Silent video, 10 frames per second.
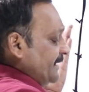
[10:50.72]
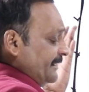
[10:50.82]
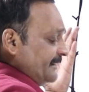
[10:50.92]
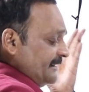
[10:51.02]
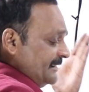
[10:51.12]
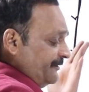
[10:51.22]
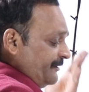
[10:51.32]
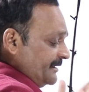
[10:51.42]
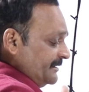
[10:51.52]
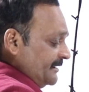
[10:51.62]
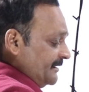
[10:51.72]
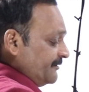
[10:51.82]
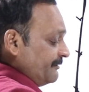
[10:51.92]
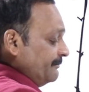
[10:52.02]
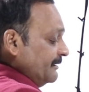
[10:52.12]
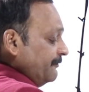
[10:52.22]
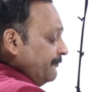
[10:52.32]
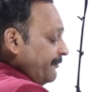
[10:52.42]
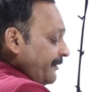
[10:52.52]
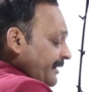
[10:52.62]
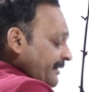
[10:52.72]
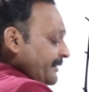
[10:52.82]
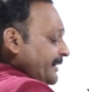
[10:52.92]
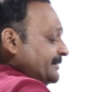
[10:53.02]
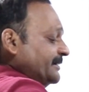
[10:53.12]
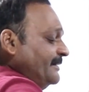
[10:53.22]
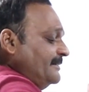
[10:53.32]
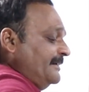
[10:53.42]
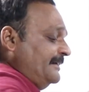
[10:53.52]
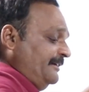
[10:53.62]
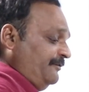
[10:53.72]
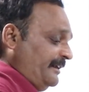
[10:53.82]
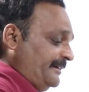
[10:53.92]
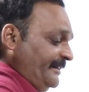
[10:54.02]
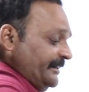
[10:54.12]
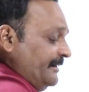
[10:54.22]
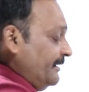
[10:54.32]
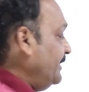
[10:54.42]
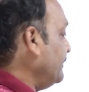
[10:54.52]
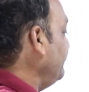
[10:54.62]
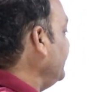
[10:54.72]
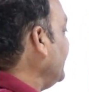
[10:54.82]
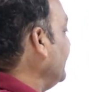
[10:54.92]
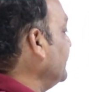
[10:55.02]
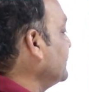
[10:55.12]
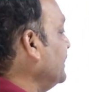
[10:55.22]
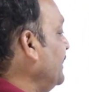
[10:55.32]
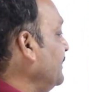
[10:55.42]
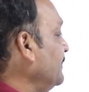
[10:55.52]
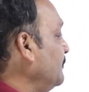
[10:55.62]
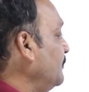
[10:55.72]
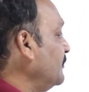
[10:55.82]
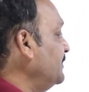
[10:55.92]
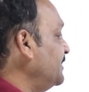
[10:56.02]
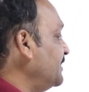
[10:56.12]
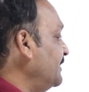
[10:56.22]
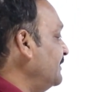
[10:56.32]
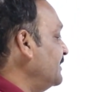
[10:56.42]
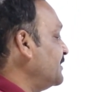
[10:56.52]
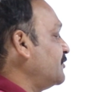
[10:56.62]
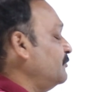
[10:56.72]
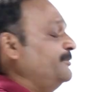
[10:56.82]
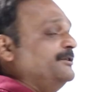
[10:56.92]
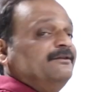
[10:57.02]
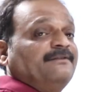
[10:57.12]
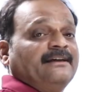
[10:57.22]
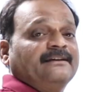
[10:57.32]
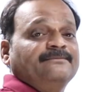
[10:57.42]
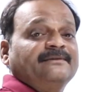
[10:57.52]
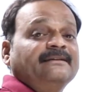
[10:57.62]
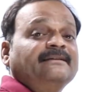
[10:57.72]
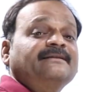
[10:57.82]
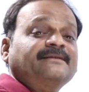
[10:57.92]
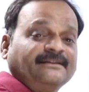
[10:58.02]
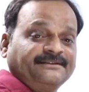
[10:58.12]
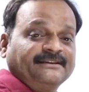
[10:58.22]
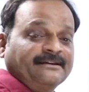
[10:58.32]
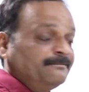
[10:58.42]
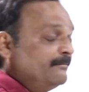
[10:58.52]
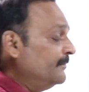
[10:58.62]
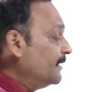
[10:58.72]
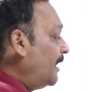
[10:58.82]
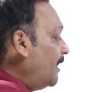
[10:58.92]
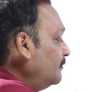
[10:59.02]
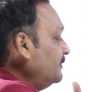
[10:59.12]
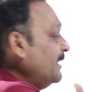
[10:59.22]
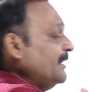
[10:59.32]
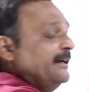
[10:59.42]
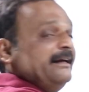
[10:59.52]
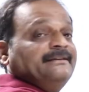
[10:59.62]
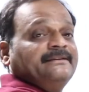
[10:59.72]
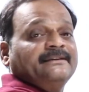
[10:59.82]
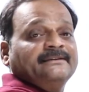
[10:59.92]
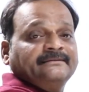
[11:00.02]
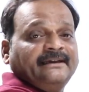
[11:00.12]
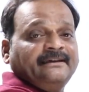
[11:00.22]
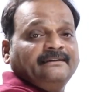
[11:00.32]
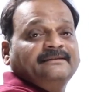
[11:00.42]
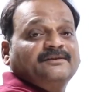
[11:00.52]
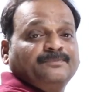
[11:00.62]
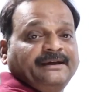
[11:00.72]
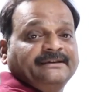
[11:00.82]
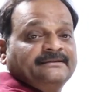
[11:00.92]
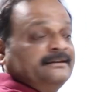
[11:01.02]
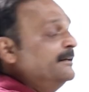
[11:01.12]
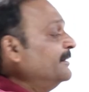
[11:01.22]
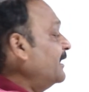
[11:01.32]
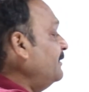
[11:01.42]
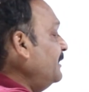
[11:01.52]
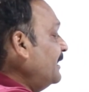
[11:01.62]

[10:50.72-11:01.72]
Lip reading: act as diffraction centers. From the way the X-rays get diffracted, right, we can understand the position, distribution of atoms and their structure. How they are arranged, right, in space can be